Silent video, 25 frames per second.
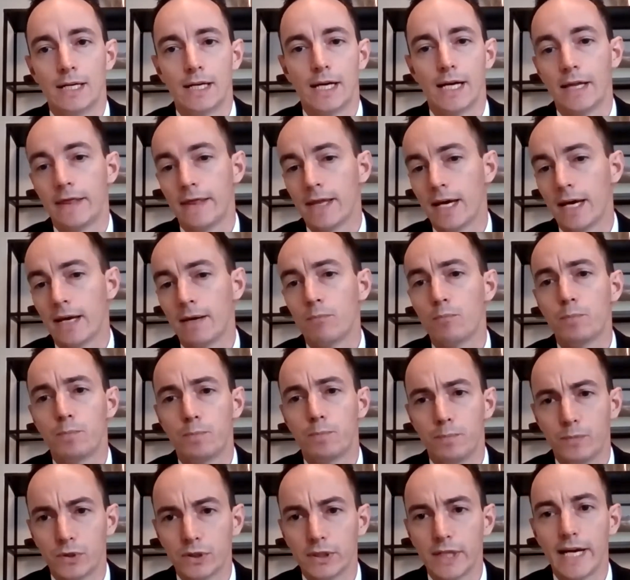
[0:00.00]
and then
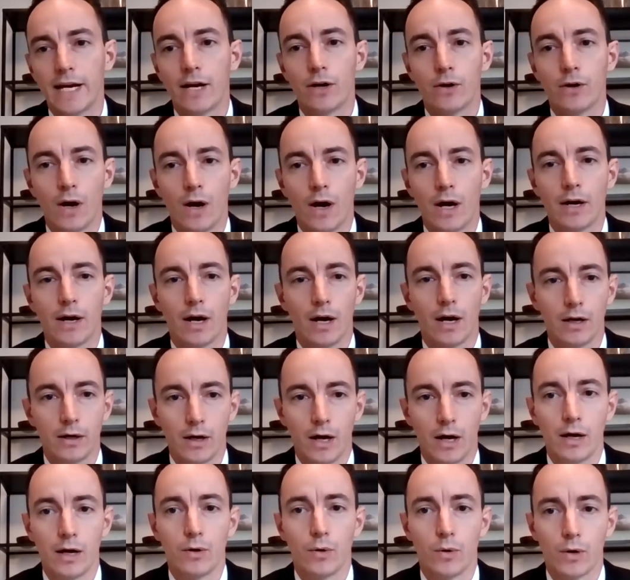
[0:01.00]
layer on
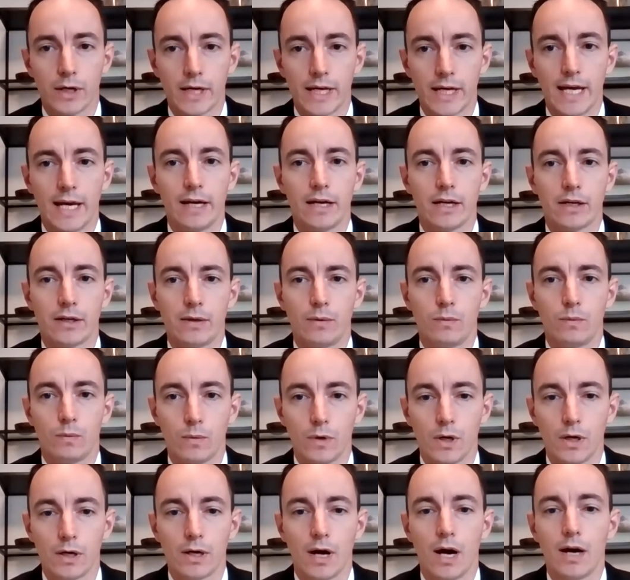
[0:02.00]
our organic
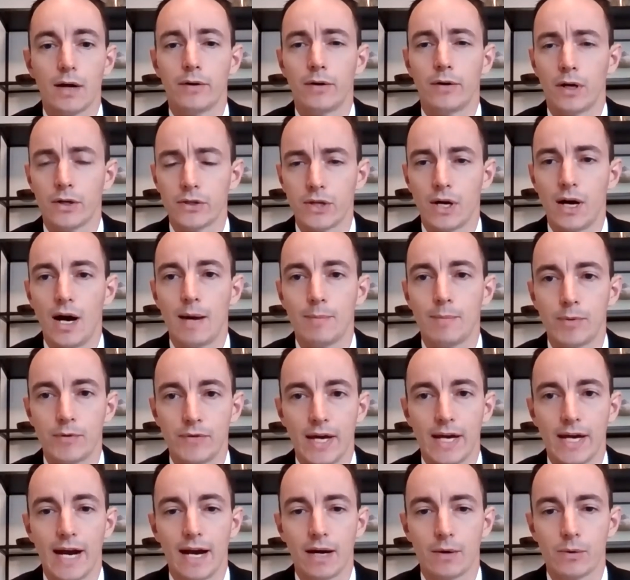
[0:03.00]
work on top of
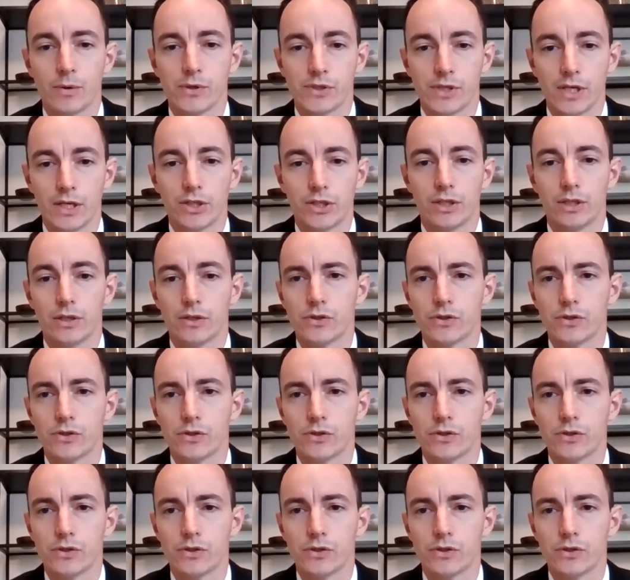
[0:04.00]
that acquisition.